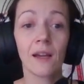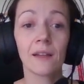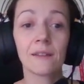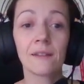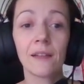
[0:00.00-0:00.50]

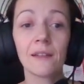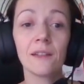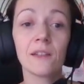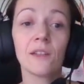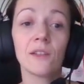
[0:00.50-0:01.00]

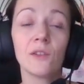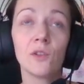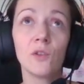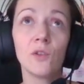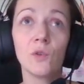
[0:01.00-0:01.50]
Then
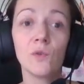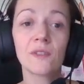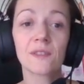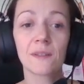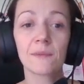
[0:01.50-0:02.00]

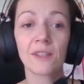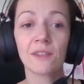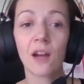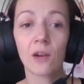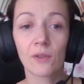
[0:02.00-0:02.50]
use some
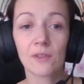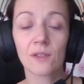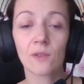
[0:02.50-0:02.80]
scenarios.